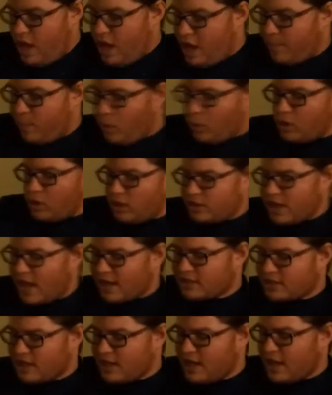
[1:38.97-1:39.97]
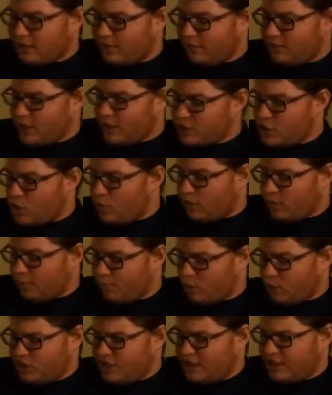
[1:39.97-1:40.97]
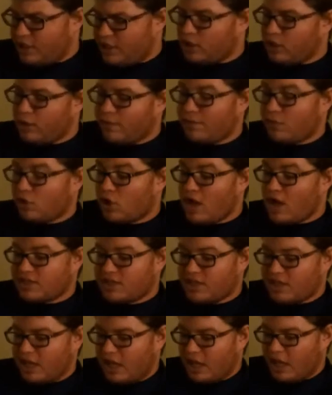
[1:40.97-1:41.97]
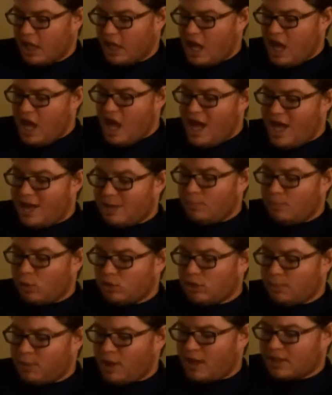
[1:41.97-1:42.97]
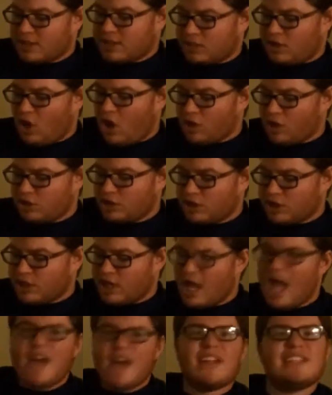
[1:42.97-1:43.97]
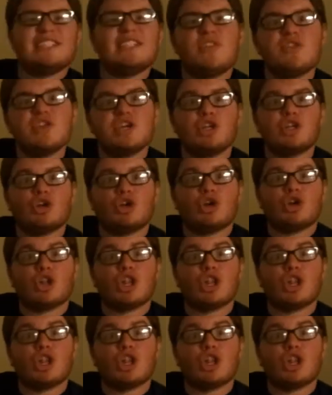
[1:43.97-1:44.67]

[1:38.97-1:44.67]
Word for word: Ebola attacks connective tissue with a particular ferocity. It multiplies like collagen, that's the thing in your